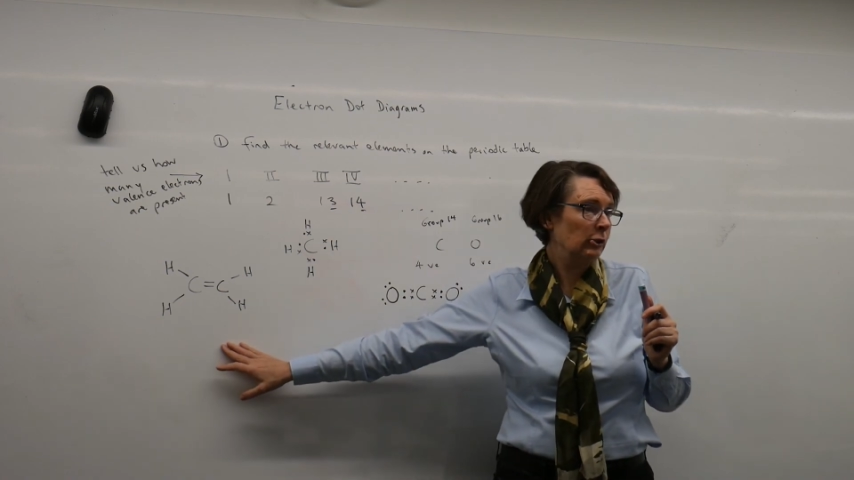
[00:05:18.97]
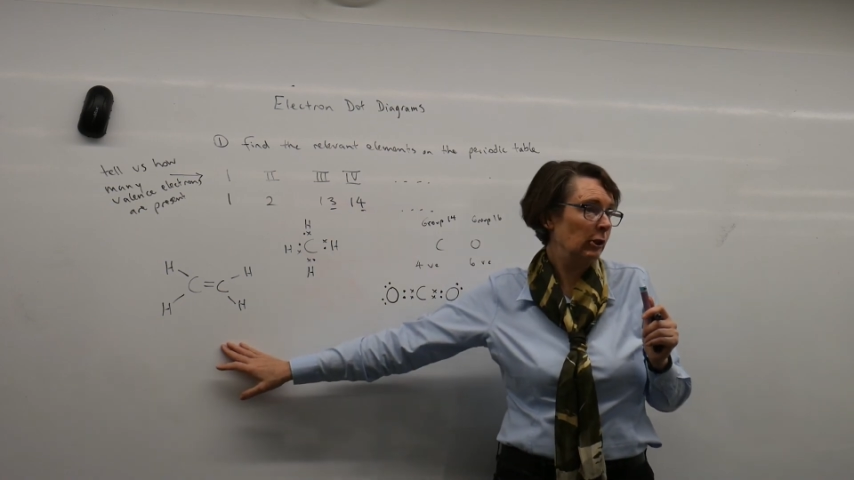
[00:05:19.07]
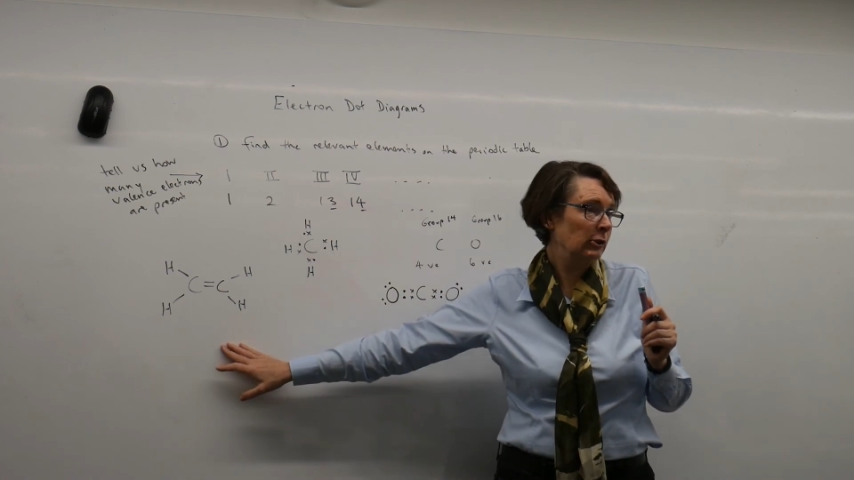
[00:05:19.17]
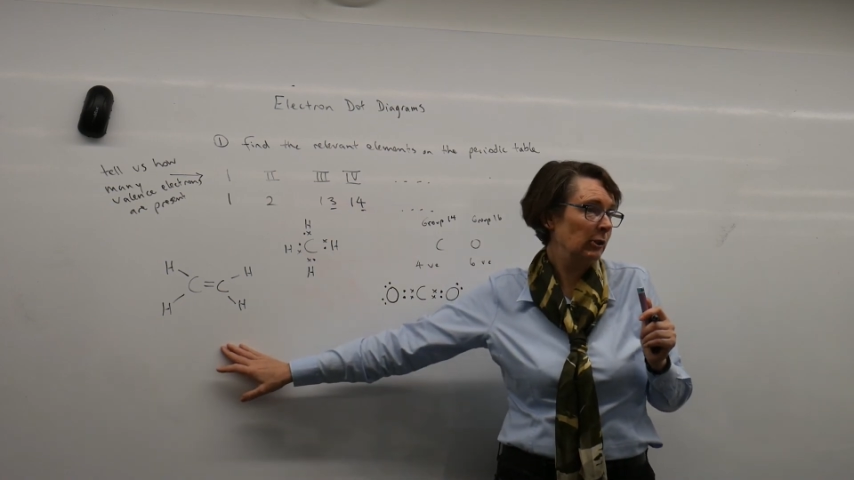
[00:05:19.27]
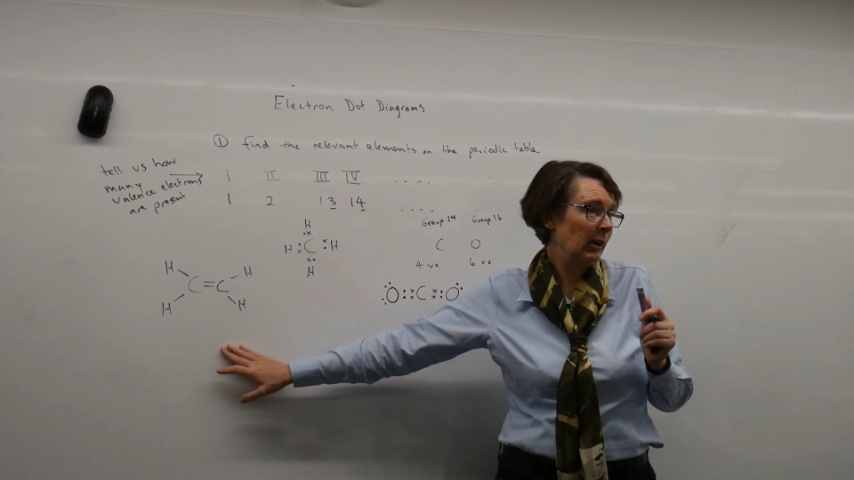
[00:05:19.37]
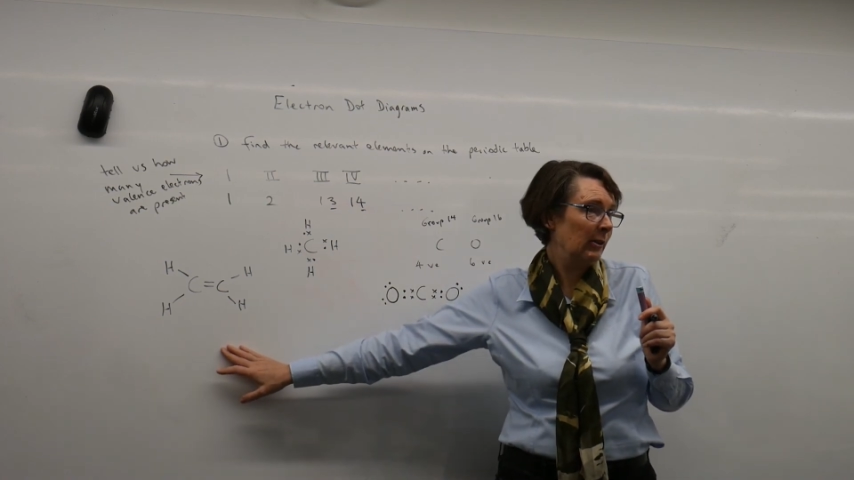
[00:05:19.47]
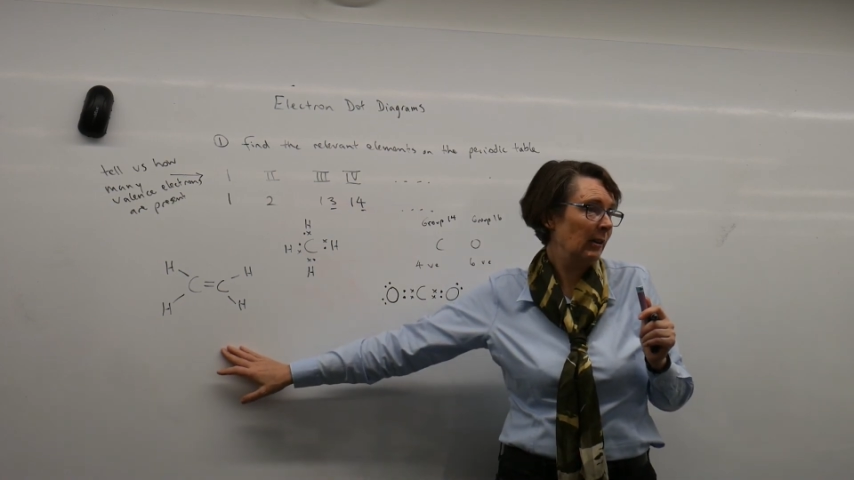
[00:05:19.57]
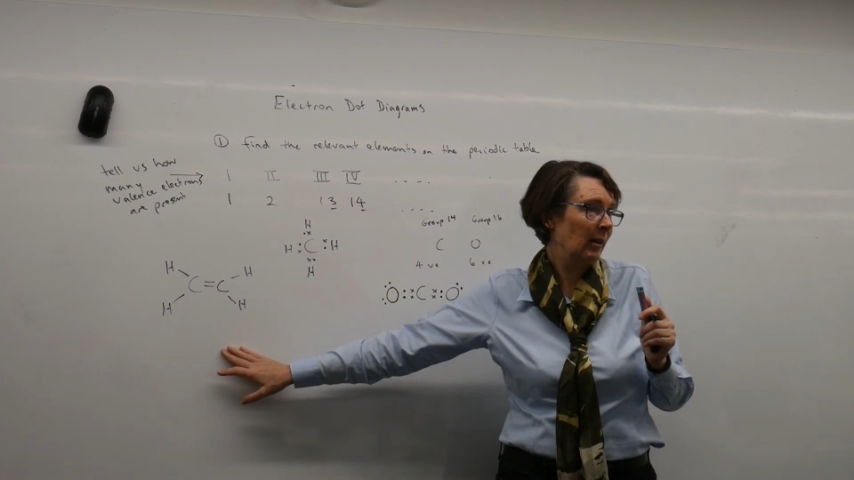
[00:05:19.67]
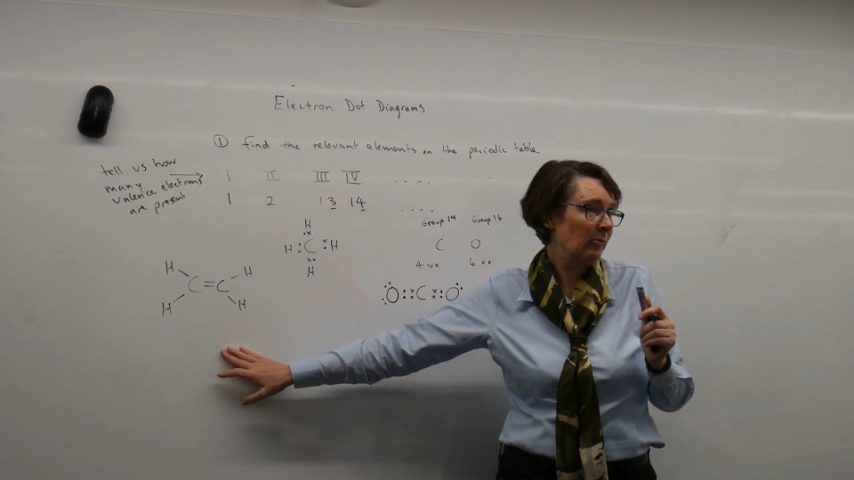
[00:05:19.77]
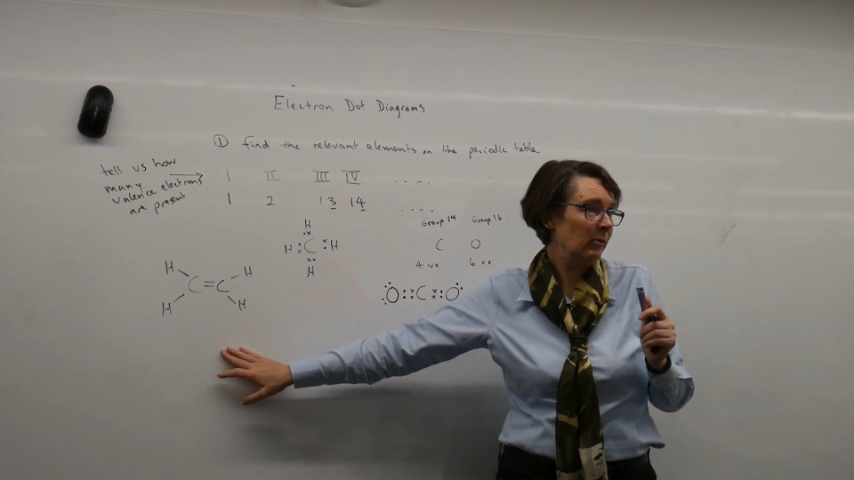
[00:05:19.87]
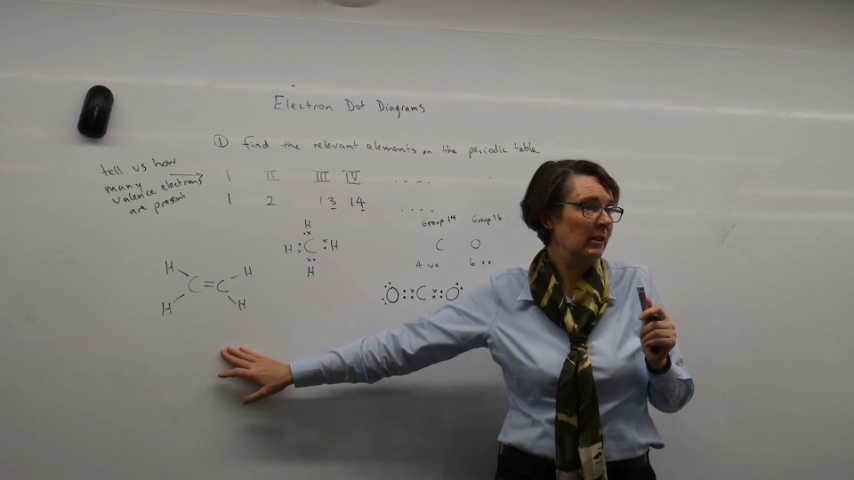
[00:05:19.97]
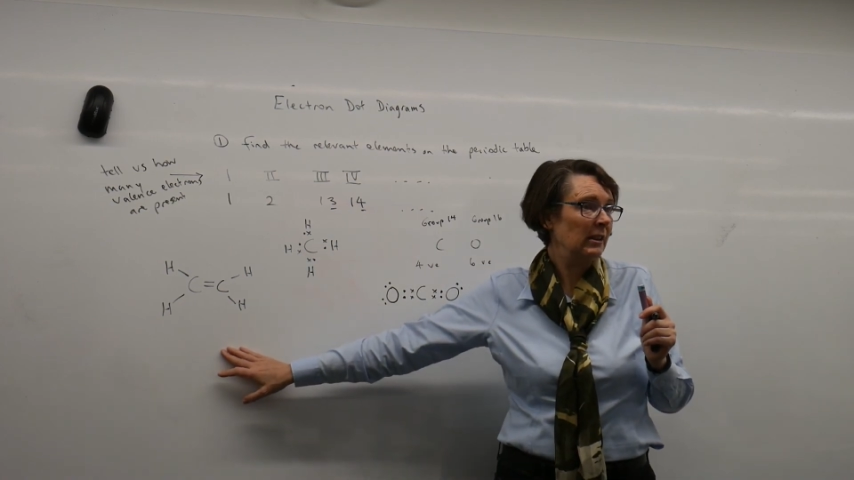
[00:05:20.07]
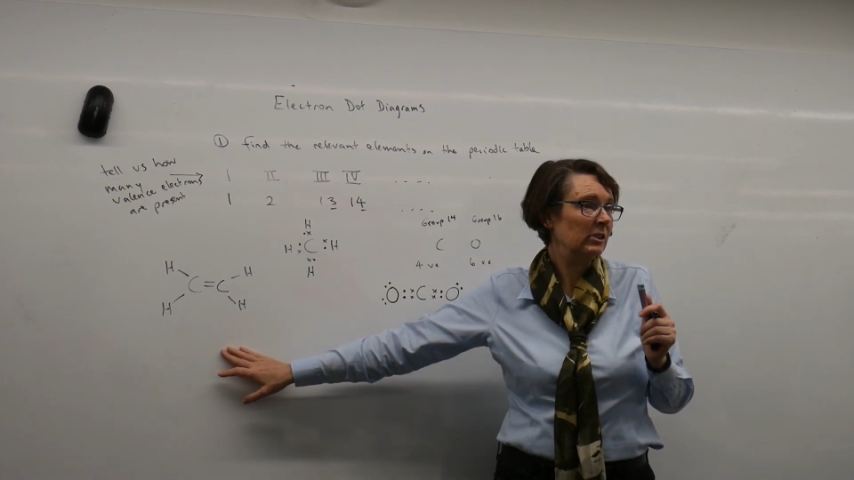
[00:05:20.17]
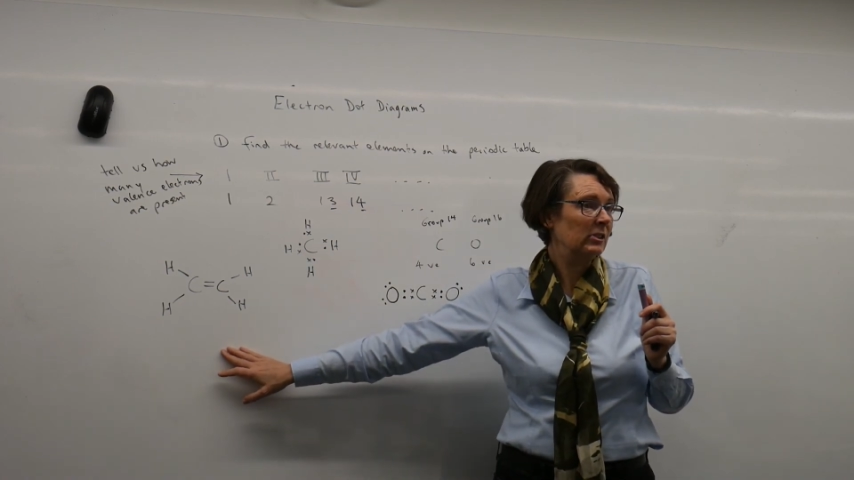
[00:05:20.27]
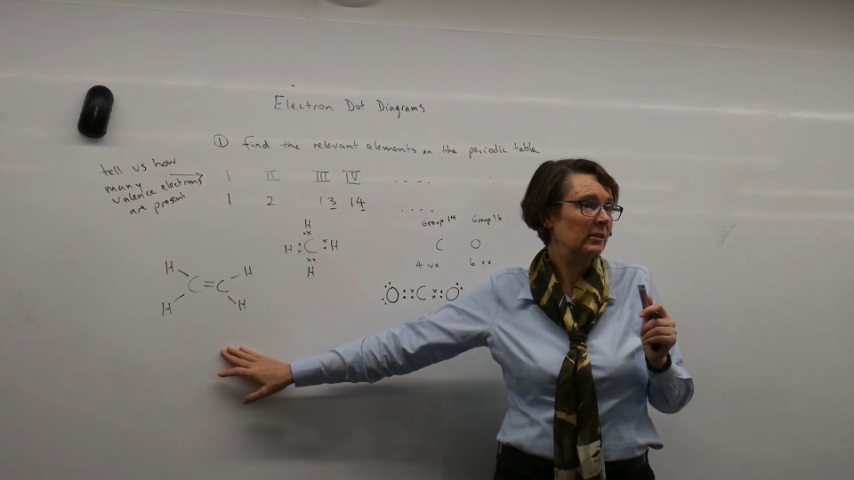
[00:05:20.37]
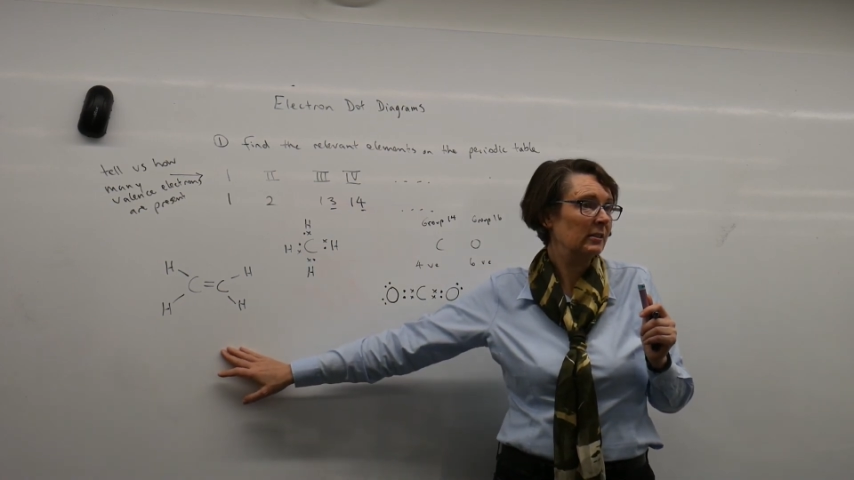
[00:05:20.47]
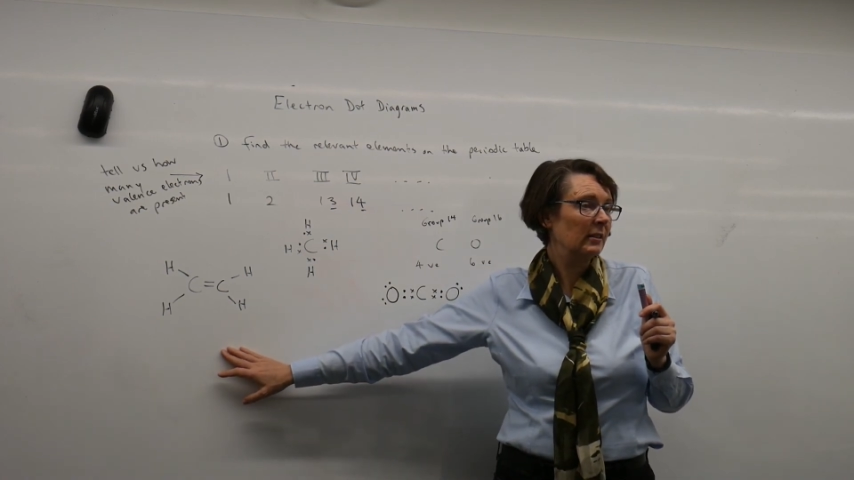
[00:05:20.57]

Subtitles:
dot diagram for this.